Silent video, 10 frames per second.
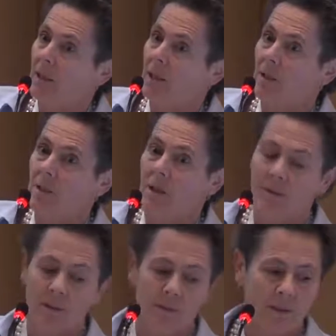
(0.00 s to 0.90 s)
occurs
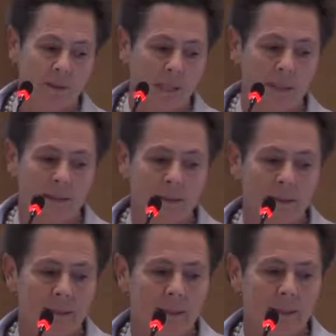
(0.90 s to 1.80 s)
off the flow line.
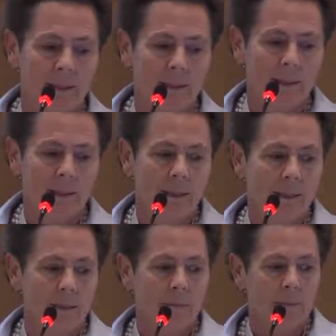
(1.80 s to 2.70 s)

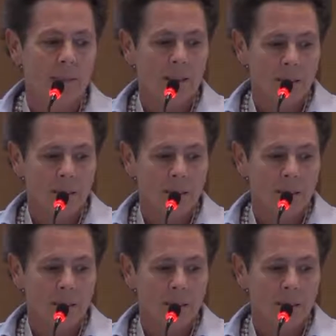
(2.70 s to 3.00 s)
In